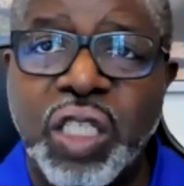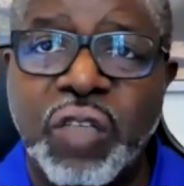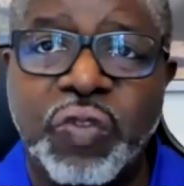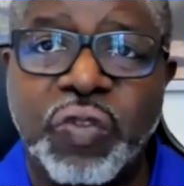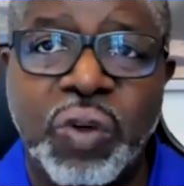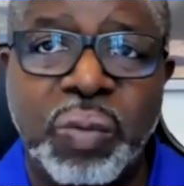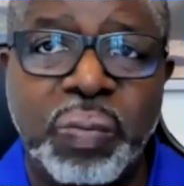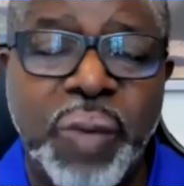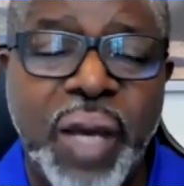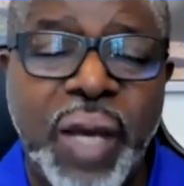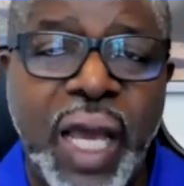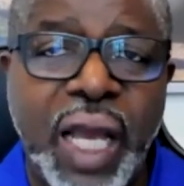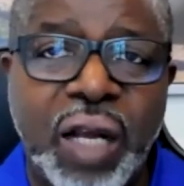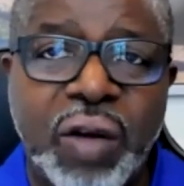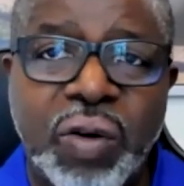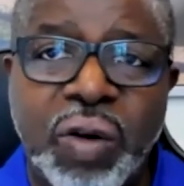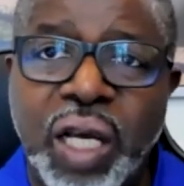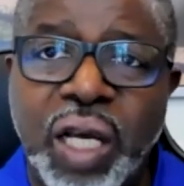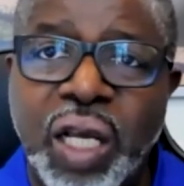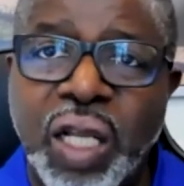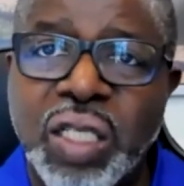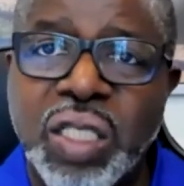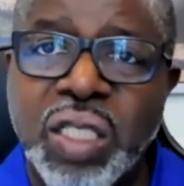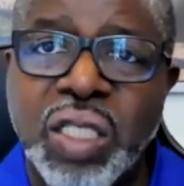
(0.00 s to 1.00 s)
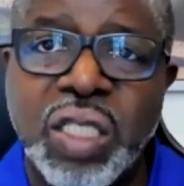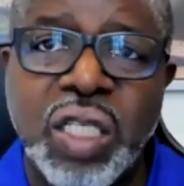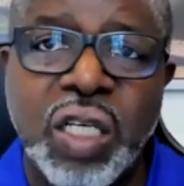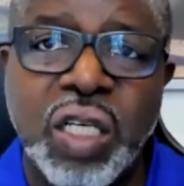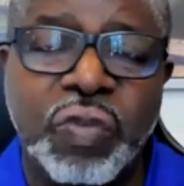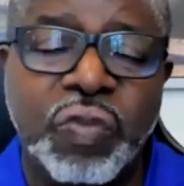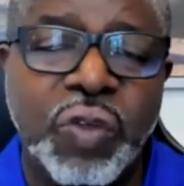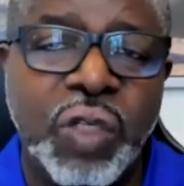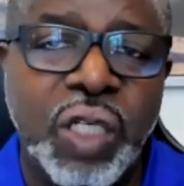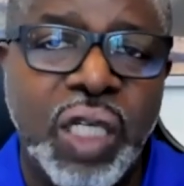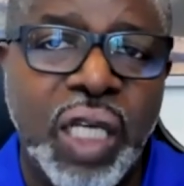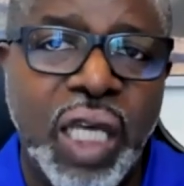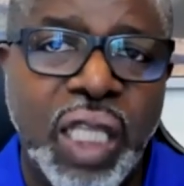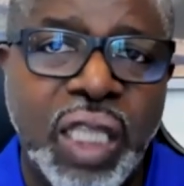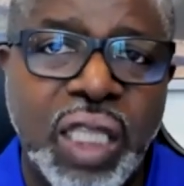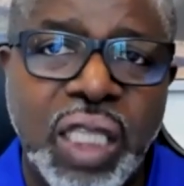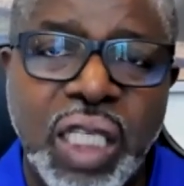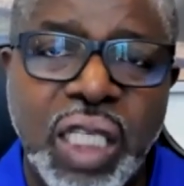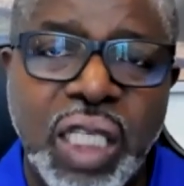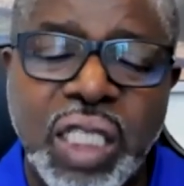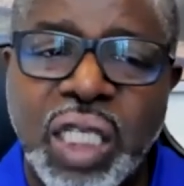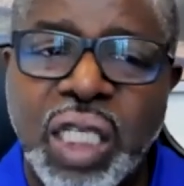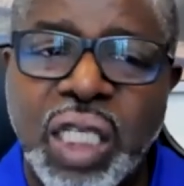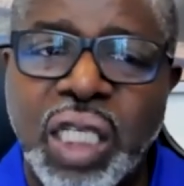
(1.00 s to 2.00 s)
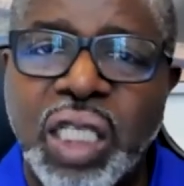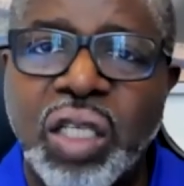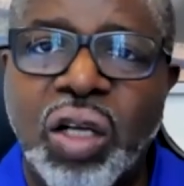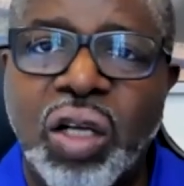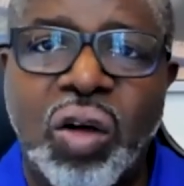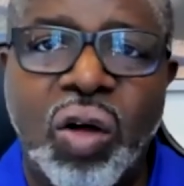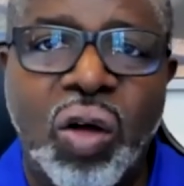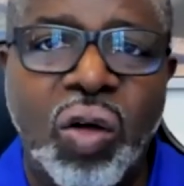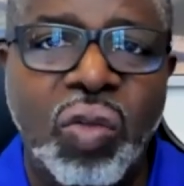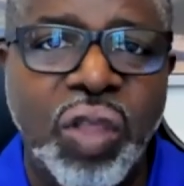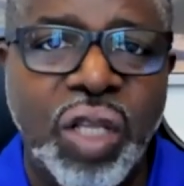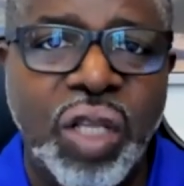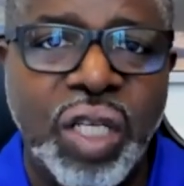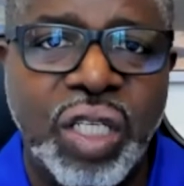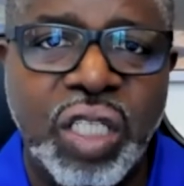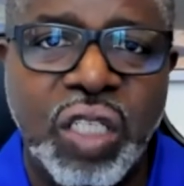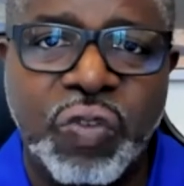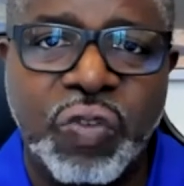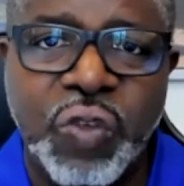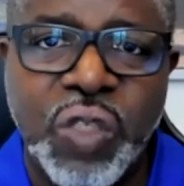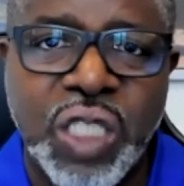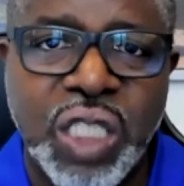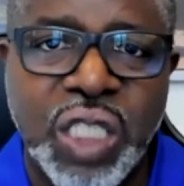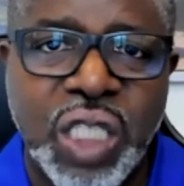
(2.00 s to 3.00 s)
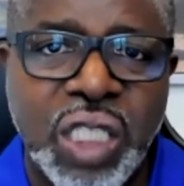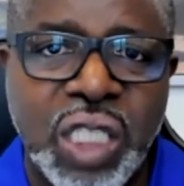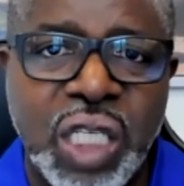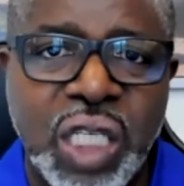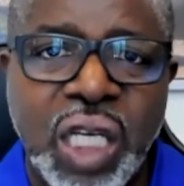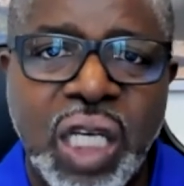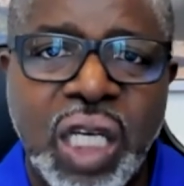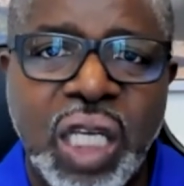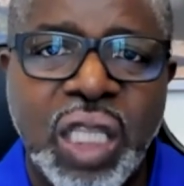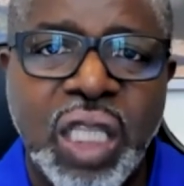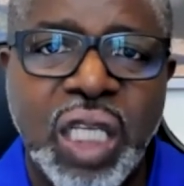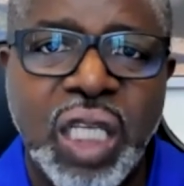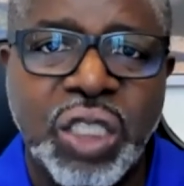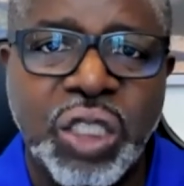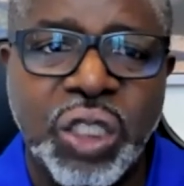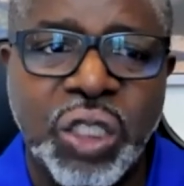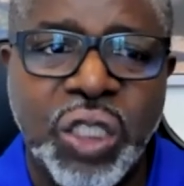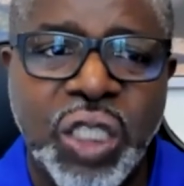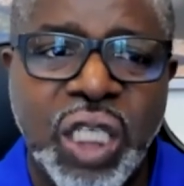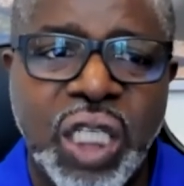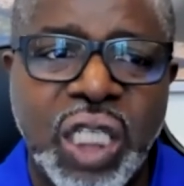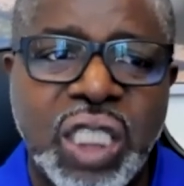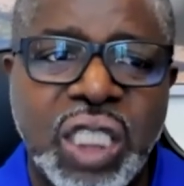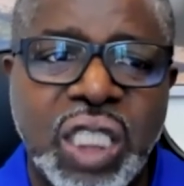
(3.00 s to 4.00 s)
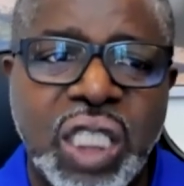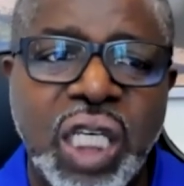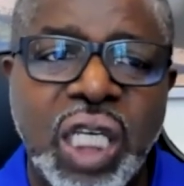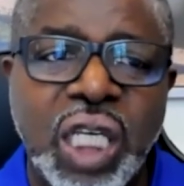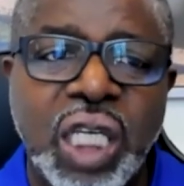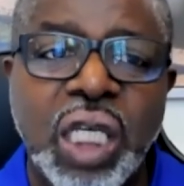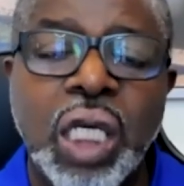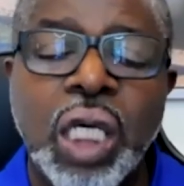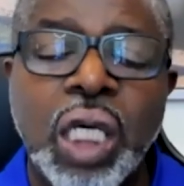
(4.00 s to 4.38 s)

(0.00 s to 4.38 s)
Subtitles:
backgrounds, different ethnicity, all the differences that you're going to see.